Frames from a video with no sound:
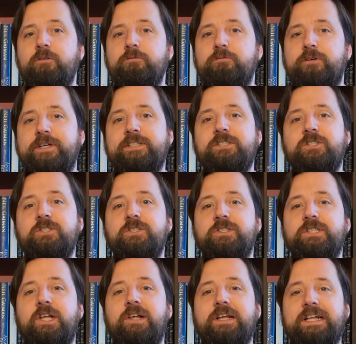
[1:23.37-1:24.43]
French
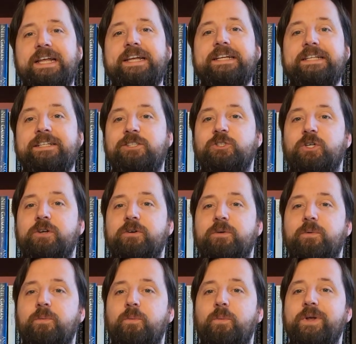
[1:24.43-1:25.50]
shall gladden each other
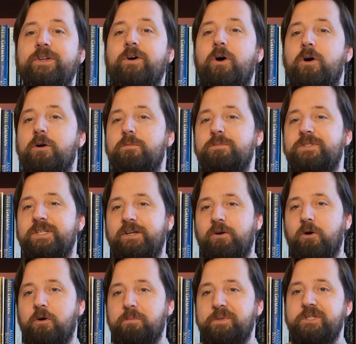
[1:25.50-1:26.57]
with arms and
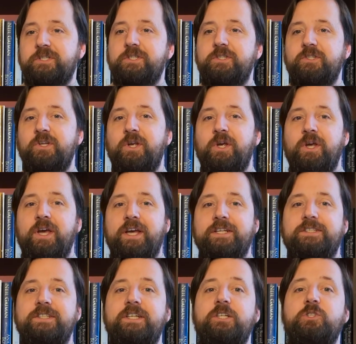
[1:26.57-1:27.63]
garments,
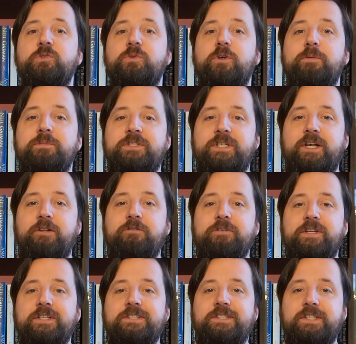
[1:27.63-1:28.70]
as each for himself
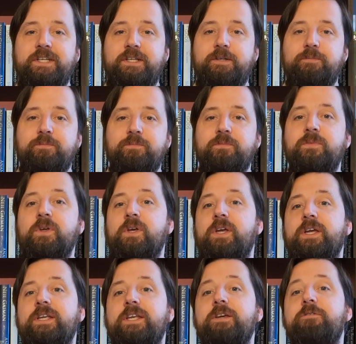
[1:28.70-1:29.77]
can see.
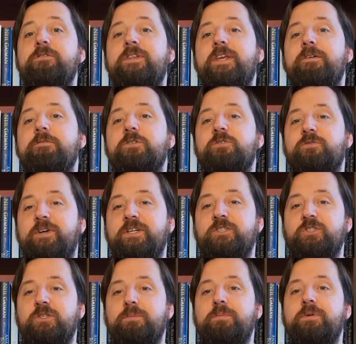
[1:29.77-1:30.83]
Gift givers
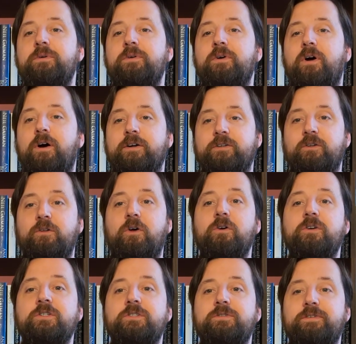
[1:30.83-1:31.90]
friendship, are the
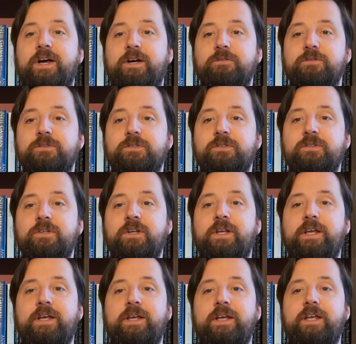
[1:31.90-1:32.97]
longest found,
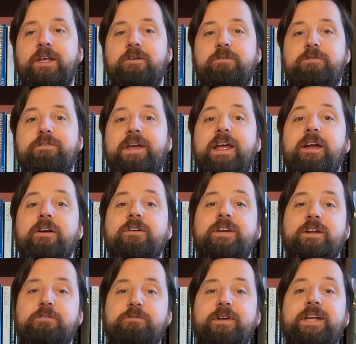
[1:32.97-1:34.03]
if fair
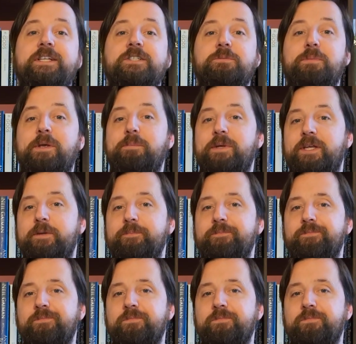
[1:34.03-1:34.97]
their fates may be.